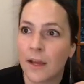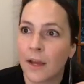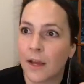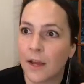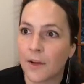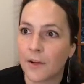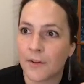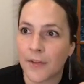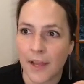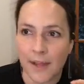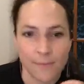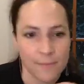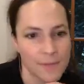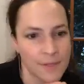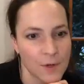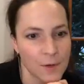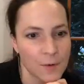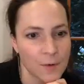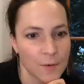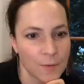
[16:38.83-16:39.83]
Okay,
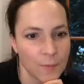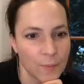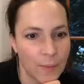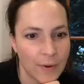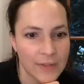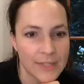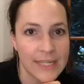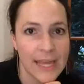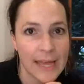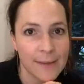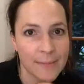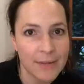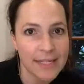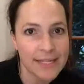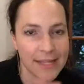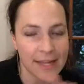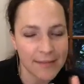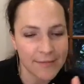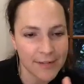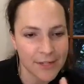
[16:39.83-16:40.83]
so about 10 minutes
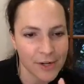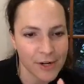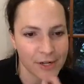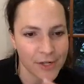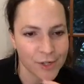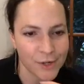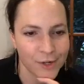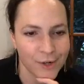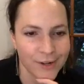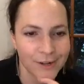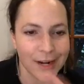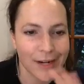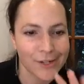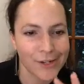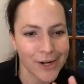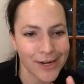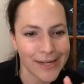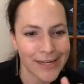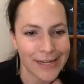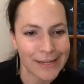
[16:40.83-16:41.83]
left. I try
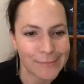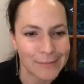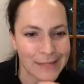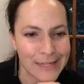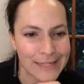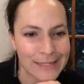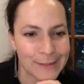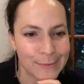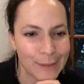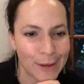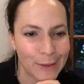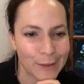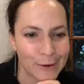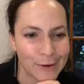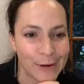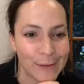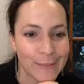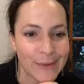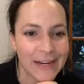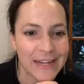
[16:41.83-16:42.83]
to keep these to about
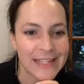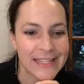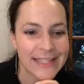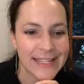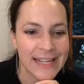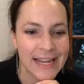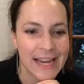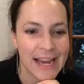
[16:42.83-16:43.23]
30 minutes.